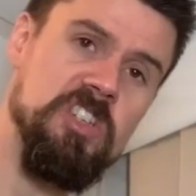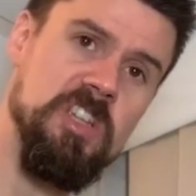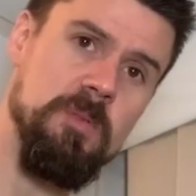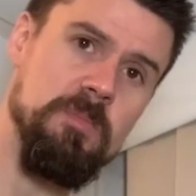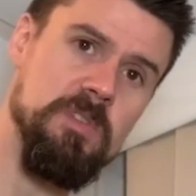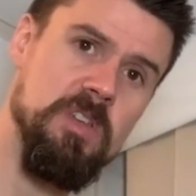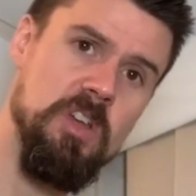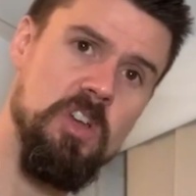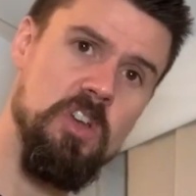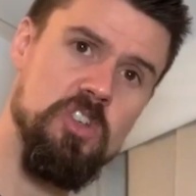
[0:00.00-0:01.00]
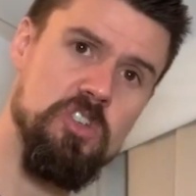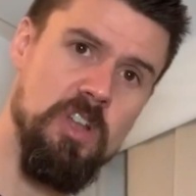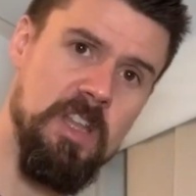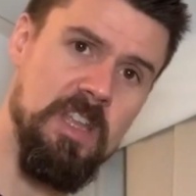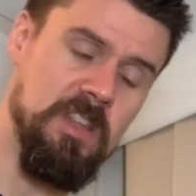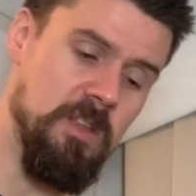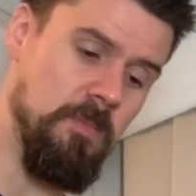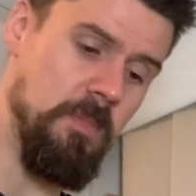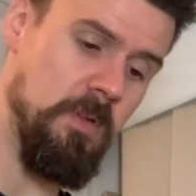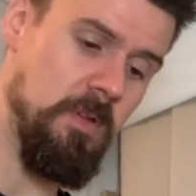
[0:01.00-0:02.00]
shims should I need them.